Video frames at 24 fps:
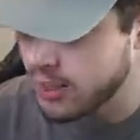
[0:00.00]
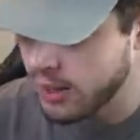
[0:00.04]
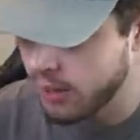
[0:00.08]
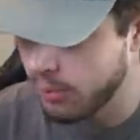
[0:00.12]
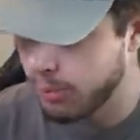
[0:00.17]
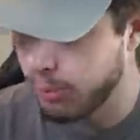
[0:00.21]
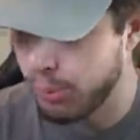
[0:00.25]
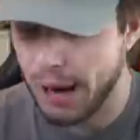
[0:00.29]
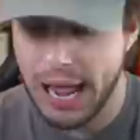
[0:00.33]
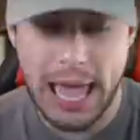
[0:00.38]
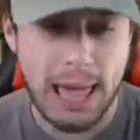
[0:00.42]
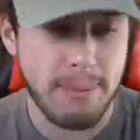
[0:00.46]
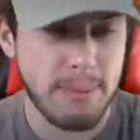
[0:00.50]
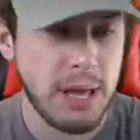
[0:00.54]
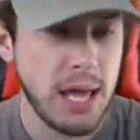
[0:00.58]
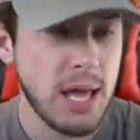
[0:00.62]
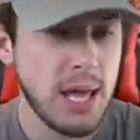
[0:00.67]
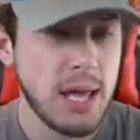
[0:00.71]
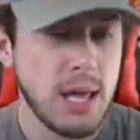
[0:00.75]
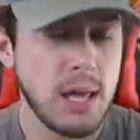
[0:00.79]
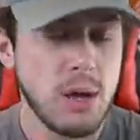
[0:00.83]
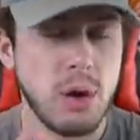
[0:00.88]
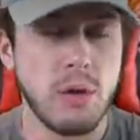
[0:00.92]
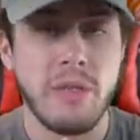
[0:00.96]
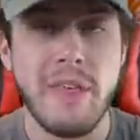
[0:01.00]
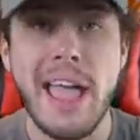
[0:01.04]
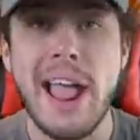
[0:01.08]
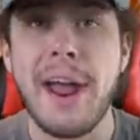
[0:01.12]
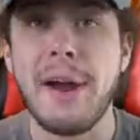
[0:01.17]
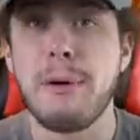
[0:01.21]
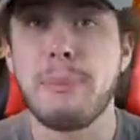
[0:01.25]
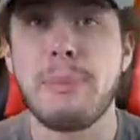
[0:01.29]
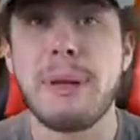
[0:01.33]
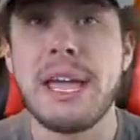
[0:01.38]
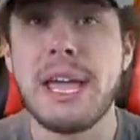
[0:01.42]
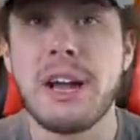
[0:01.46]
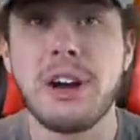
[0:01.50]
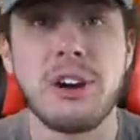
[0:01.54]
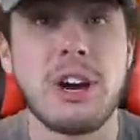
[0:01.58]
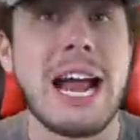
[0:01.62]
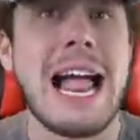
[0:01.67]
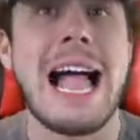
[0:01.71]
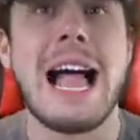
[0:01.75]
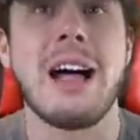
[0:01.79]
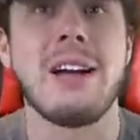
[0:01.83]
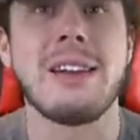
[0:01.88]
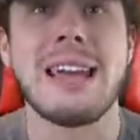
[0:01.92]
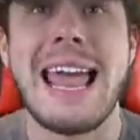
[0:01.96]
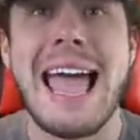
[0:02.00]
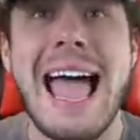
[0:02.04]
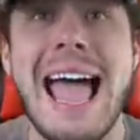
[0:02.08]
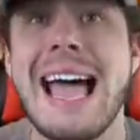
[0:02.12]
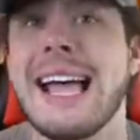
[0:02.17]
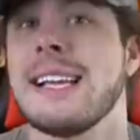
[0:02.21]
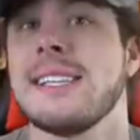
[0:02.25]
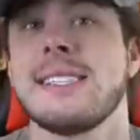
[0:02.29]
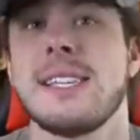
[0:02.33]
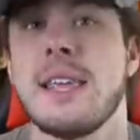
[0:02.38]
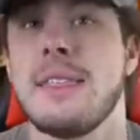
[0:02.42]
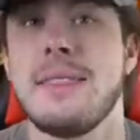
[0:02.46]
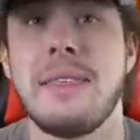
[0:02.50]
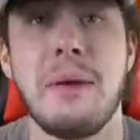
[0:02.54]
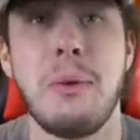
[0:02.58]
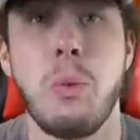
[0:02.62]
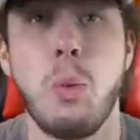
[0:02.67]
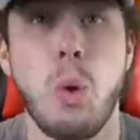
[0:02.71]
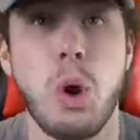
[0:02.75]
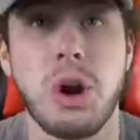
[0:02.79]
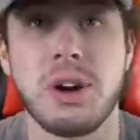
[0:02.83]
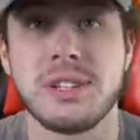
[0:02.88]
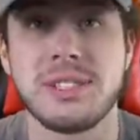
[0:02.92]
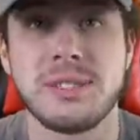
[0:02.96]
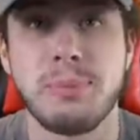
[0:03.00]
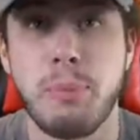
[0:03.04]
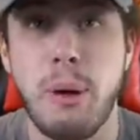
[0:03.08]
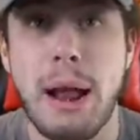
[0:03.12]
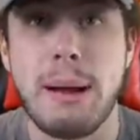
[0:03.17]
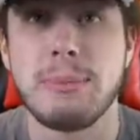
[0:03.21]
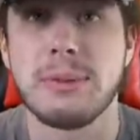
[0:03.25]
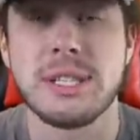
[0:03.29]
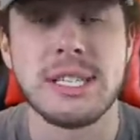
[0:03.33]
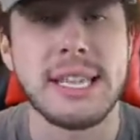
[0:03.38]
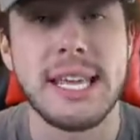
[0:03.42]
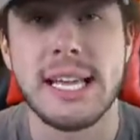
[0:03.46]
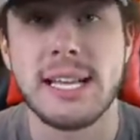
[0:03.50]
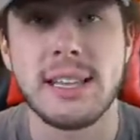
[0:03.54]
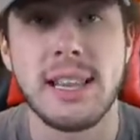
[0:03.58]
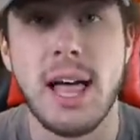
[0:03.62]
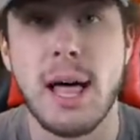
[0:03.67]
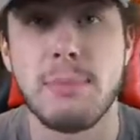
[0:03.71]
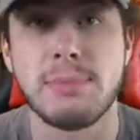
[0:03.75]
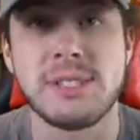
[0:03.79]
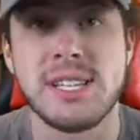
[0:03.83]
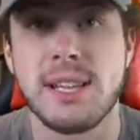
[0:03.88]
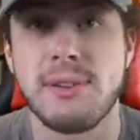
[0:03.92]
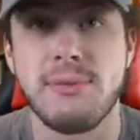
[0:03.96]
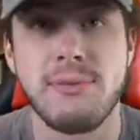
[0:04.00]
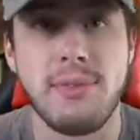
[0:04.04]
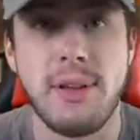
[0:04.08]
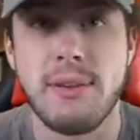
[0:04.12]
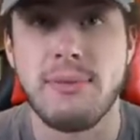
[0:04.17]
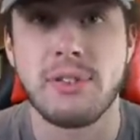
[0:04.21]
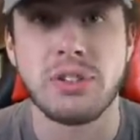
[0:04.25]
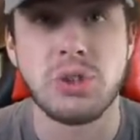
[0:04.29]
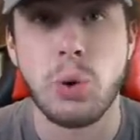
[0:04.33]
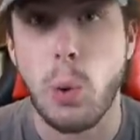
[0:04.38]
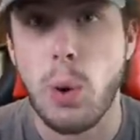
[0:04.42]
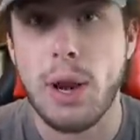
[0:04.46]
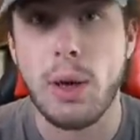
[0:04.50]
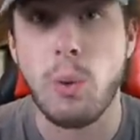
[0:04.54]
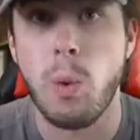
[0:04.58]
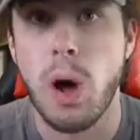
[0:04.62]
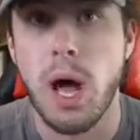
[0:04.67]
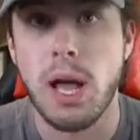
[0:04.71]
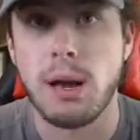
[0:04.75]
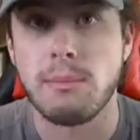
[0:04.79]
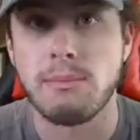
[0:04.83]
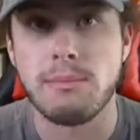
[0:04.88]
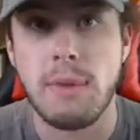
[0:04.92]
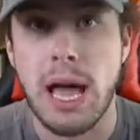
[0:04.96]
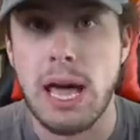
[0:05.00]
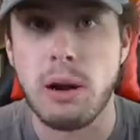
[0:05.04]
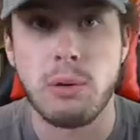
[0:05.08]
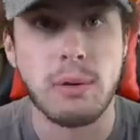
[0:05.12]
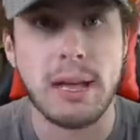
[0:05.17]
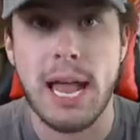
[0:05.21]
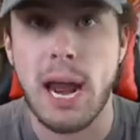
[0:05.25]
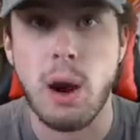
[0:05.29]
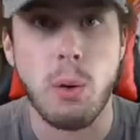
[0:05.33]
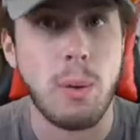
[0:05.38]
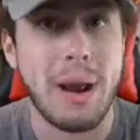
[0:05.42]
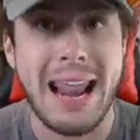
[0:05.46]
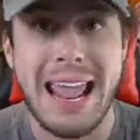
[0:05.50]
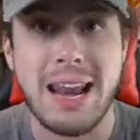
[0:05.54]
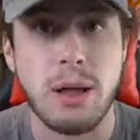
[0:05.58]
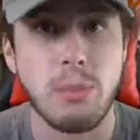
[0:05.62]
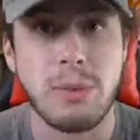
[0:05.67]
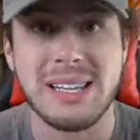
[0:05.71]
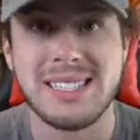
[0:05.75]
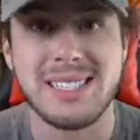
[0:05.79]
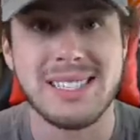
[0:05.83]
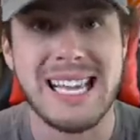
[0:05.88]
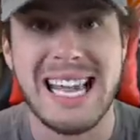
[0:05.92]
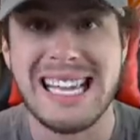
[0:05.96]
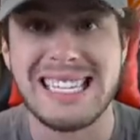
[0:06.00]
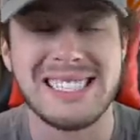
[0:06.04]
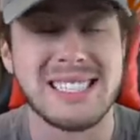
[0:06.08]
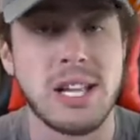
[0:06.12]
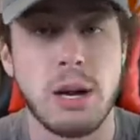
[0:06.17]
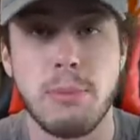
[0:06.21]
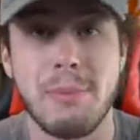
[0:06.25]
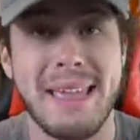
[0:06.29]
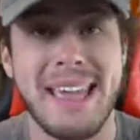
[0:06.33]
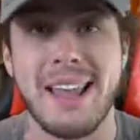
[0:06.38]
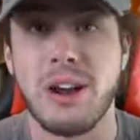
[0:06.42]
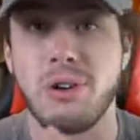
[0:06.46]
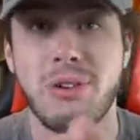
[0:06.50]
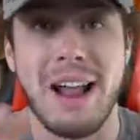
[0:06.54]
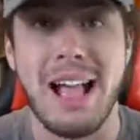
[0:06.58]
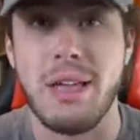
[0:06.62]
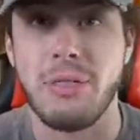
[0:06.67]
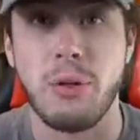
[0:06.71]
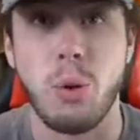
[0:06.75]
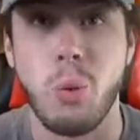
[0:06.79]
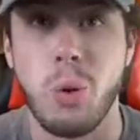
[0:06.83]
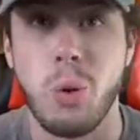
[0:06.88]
to the Prem, they are being crowned as the worst Premier League clubs in FIFA 21. I don't care what anyone says, they're being crowned the